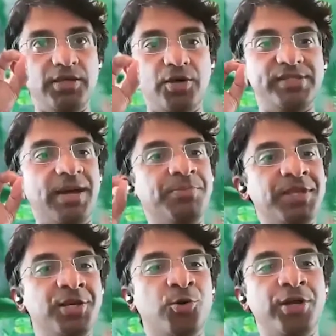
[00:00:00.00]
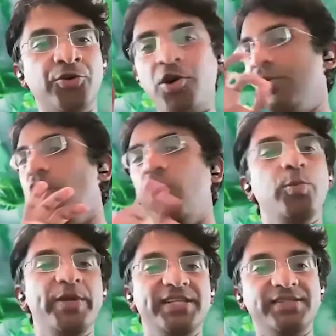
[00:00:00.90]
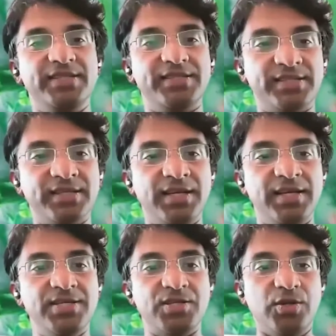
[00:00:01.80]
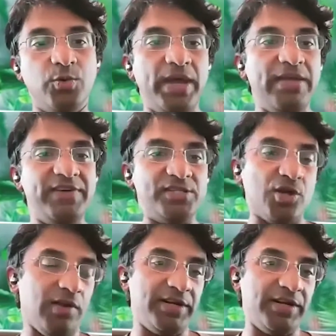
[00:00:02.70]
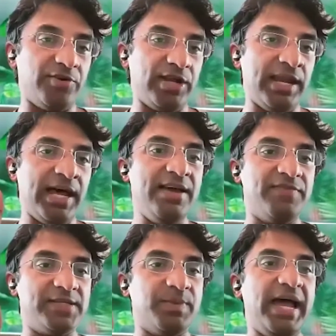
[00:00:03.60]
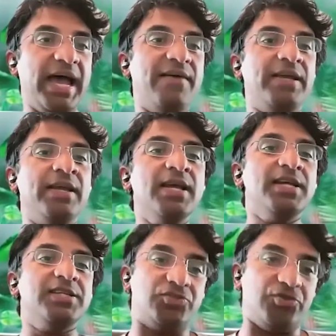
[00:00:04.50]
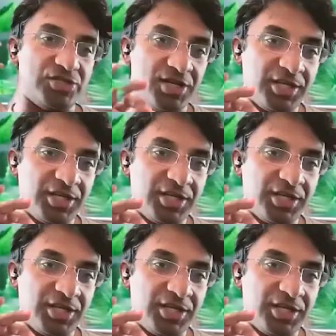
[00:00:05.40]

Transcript: something going wrong always exists. So the way we solve it in real life is by having stringent